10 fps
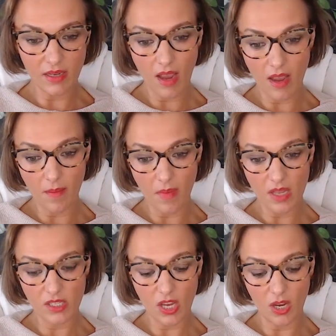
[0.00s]
Um,
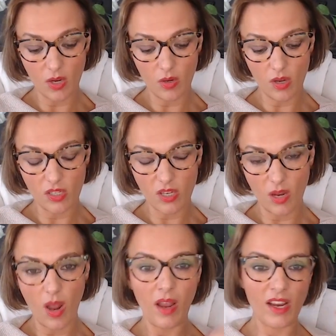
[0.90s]
so
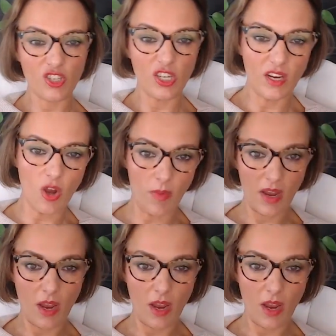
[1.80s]
so I actually got my